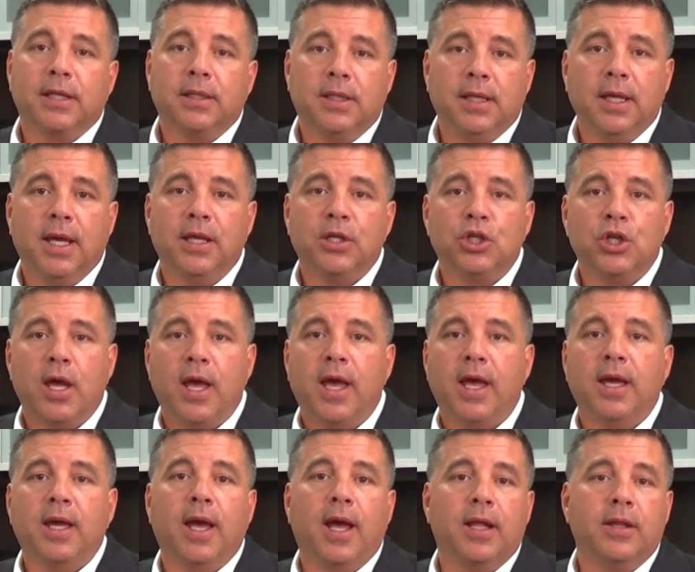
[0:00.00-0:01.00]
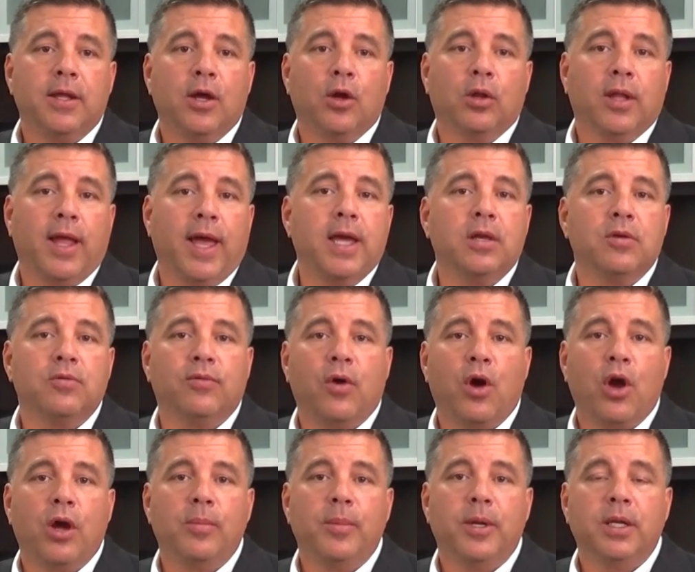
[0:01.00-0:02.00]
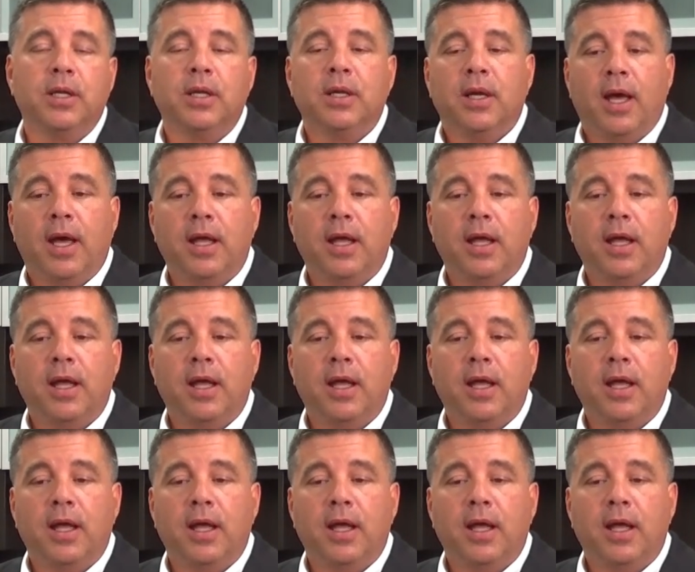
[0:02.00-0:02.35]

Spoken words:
like DHA and their light environment.